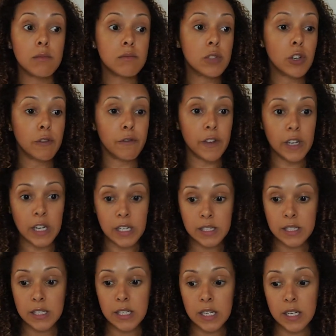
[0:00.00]
your
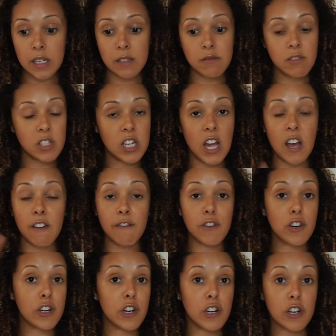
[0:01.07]
fitness stuff
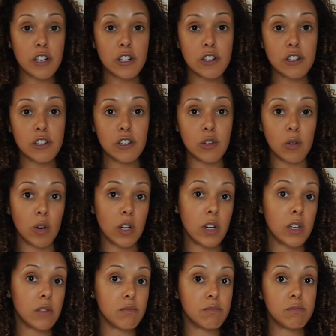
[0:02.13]
or
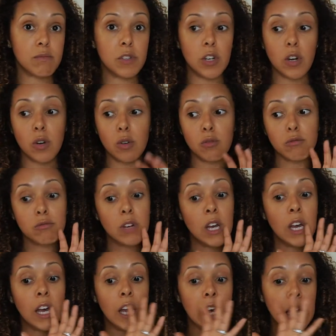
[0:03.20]
your
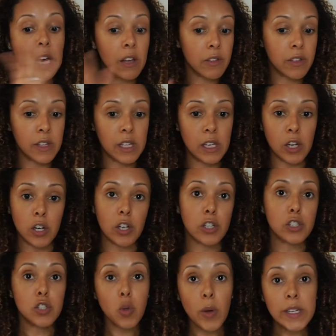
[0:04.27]

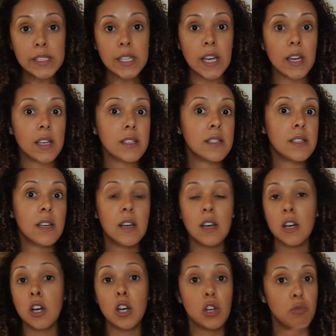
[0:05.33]
healthier choices.
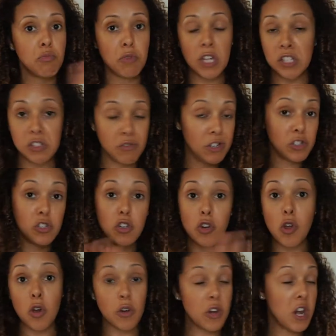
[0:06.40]
There's
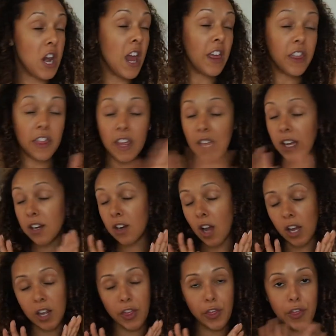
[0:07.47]
nothing,
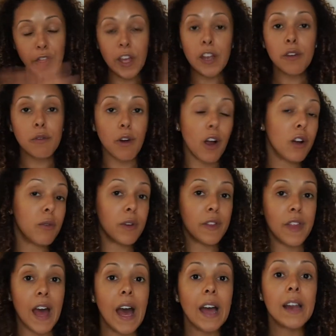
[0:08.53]
not a thing wrong with
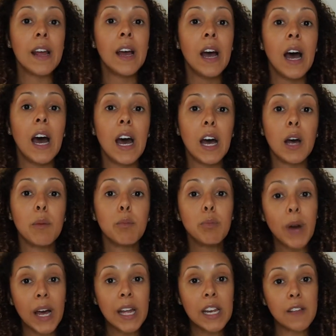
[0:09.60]
that.
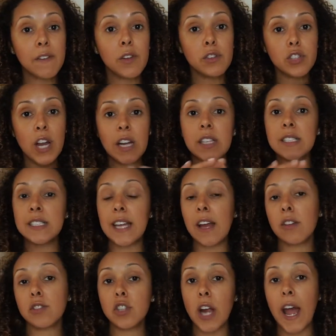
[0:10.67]
But if you're trying to stay
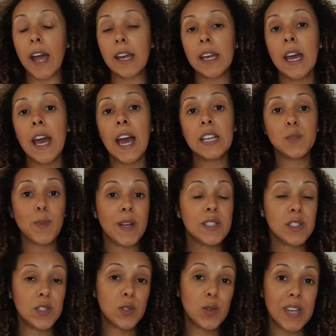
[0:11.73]
on track as
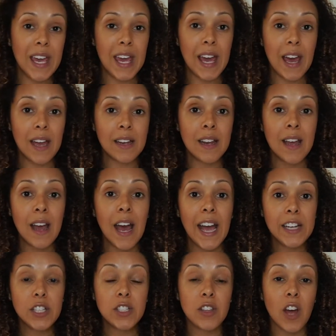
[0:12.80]
best as you can,
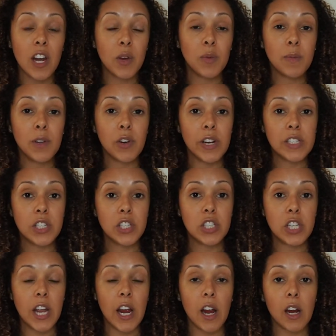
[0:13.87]
I just thought it would be great to
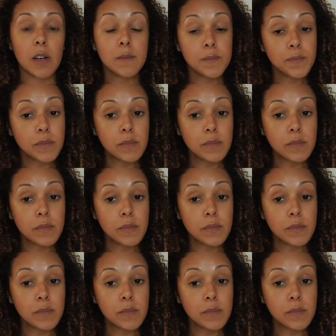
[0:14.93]
share